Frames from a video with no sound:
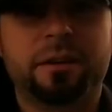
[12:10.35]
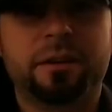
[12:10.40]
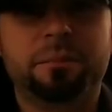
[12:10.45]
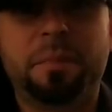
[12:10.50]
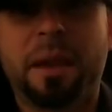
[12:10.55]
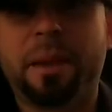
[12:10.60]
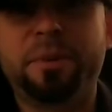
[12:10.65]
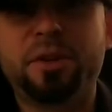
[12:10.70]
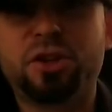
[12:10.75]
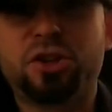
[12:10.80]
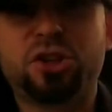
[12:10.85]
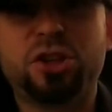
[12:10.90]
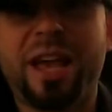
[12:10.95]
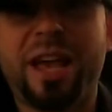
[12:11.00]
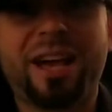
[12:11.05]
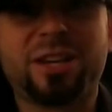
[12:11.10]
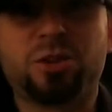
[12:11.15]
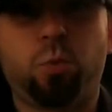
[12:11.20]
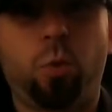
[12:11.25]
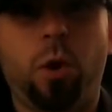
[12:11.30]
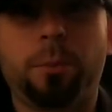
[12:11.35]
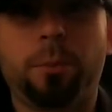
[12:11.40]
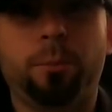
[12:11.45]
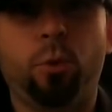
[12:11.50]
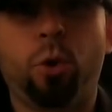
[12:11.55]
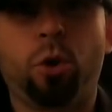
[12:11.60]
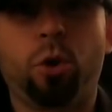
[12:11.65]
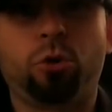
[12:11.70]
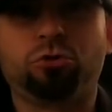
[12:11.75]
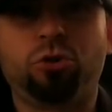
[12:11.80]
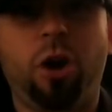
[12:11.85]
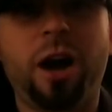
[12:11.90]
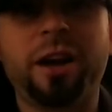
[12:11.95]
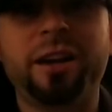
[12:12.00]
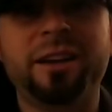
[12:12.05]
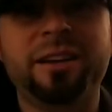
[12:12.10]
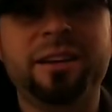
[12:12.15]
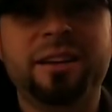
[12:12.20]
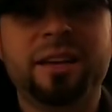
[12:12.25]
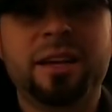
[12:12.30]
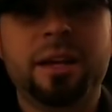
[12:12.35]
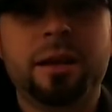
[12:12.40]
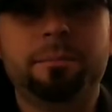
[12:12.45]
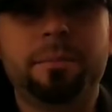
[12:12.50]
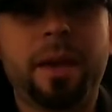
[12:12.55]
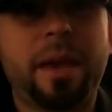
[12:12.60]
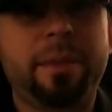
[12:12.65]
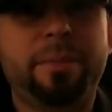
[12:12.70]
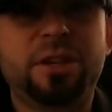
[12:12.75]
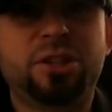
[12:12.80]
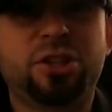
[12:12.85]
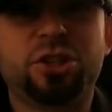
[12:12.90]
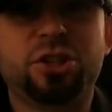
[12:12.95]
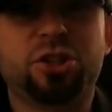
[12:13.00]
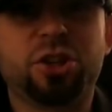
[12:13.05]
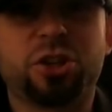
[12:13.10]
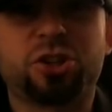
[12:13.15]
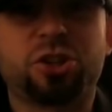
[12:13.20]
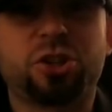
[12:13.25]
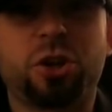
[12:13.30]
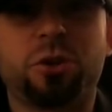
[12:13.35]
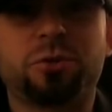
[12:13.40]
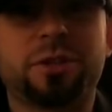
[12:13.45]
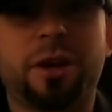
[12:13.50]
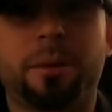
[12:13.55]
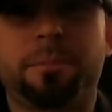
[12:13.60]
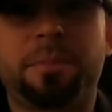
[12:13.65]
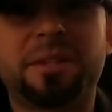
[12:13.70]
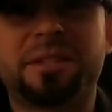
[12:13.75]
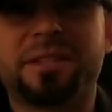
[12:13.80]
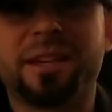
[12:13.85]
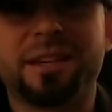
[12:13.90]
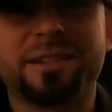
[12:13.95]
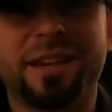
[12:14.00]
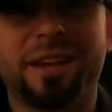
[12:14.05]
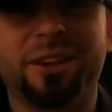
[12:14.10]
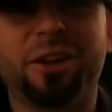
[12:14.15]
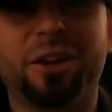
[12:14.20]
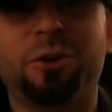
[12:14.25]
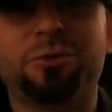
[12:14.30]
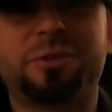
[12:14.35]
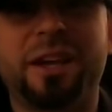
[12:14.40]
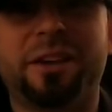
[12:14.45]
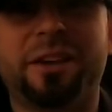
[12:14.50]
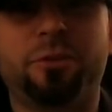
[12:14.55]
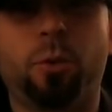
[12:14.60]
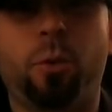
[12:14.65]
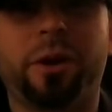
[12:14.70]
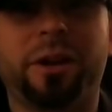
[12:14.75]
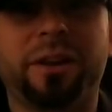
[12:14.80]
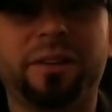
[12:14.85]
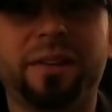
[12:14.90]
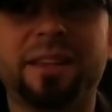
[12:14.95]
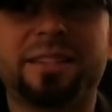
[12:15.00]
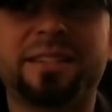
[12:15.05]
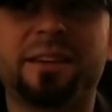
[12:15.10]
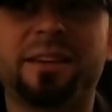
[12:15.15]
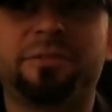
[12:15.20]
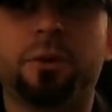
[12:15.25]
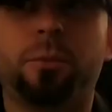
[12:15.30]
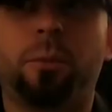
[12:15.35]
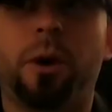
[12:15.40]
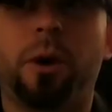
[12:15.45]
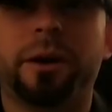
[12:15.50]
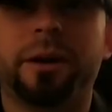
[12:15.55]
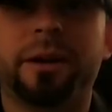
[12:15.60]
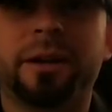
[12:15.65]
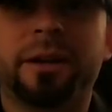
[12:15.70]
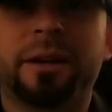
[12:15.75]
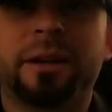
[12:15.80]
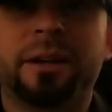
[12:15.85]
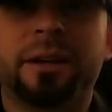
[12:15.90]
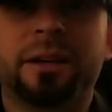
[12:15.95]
Maybe she has one more run. Maybe she just shows up and says hello to everyone and lets everyone